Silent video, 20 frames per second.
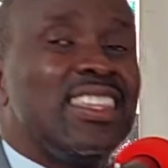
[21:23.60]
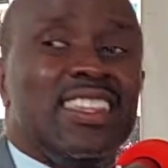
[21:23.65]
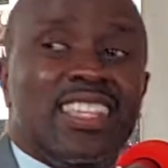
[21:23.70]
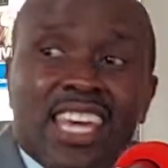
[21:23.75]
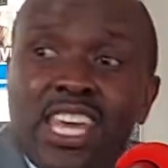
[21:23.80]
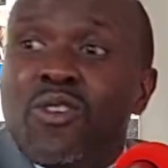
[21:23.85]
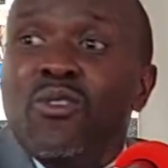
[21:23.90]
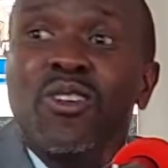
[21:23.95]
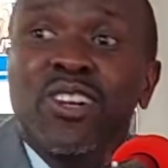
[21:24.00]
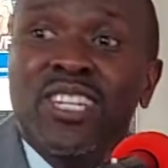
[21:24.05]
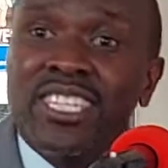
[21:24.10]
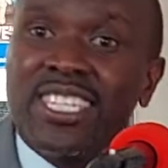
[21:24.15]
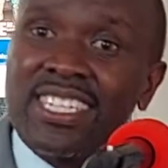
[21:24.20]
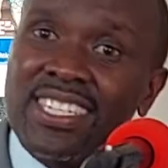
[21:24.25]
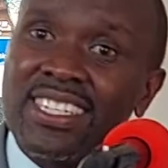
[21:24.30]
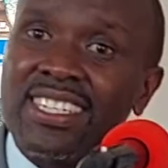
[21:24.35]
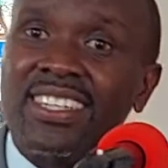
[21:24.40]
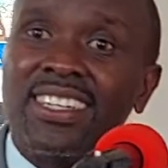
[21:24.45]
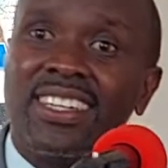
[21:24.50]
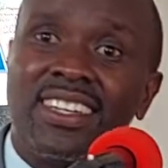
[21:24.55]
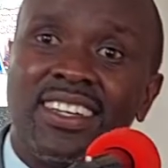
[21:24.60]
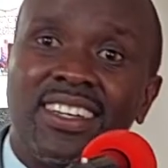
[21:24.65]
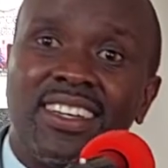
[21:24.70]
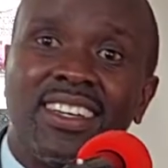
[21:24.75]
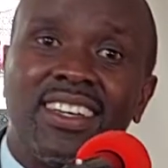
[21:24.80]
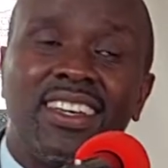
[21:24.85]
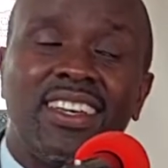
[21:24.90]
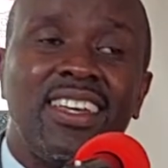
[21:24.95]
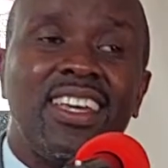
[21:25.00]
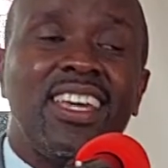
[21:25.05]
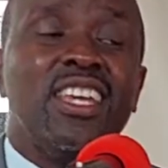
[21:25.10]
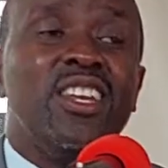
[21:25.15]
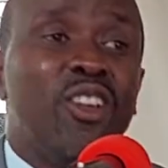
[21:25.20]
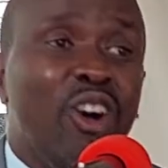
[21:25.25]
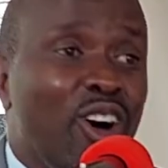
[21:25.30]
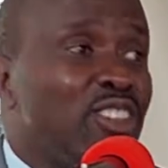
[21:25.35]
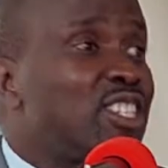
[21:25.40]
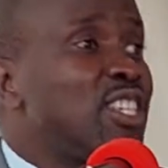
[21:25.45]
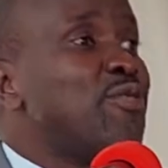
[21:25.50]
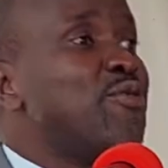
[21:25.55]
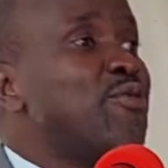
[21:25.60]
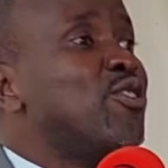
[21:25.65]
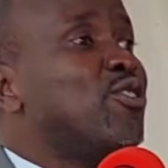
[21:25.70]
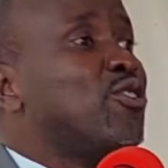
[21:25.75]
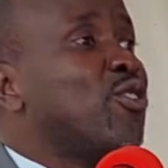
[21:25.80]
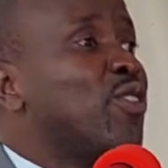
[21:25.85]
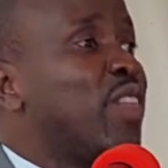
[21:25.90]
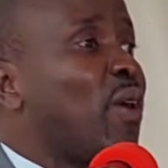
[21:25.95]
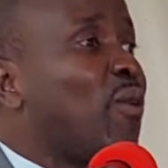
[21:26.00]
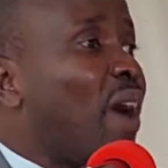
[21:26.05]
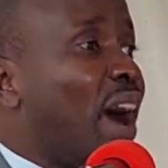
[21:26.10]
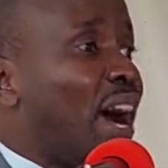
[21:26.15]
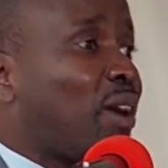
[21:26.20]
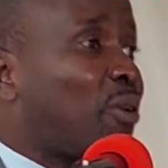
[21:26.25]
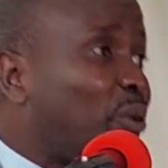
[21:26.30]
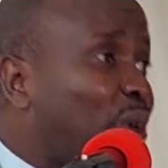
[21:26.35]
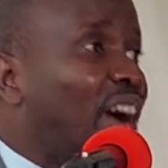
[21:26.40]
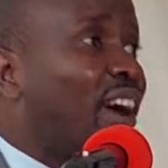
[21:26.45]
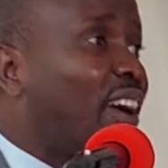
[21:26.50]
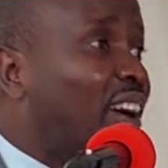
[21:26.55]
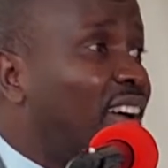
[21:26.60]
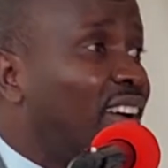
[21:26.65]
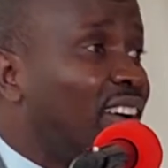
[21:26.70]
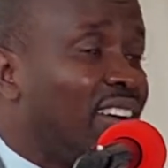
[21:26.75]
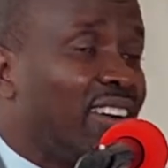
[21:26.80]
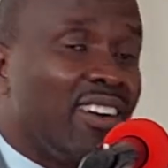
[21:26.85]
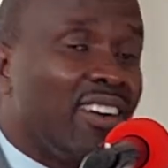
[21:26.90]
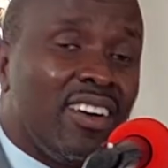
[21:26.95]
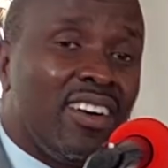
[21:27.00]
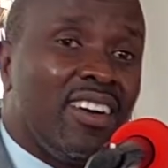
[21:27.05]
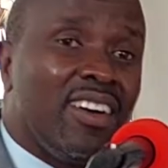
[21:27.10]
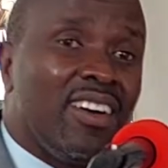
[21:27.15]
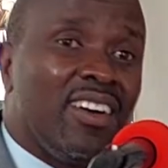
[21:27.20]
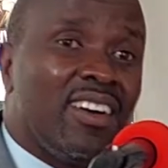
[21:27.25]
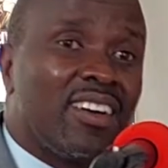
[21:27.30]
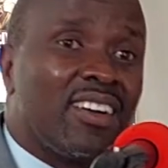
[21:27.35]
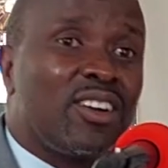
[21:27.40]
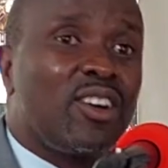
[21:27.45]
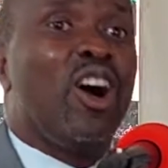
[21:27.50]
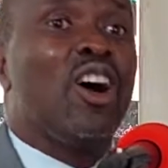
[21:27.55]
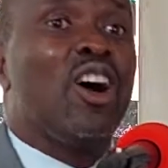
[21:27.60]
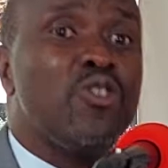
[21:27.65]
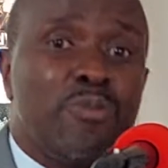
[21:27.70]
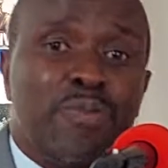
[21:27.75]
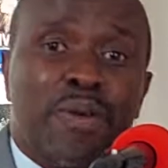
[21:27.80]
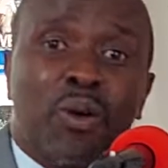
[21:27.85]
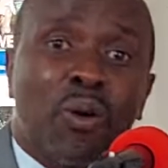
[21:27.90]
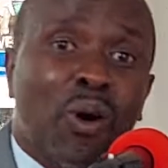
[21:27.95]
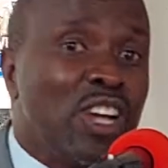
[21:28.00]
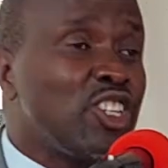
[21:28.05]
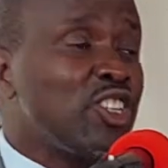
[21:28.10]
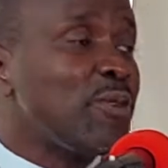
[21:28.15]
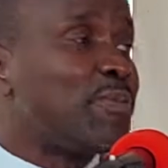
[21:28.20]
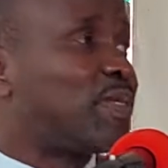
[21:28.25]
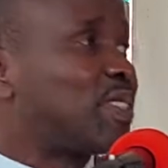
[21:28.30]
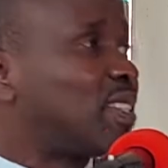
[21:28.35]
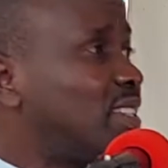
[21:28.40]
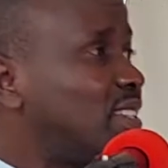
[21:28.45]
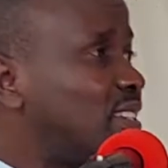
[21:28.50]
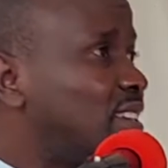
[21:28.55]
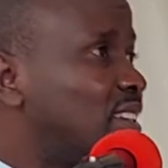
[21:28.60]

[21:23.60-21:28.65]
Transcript: He won't. He knows if you do the work well, God will be worshipped.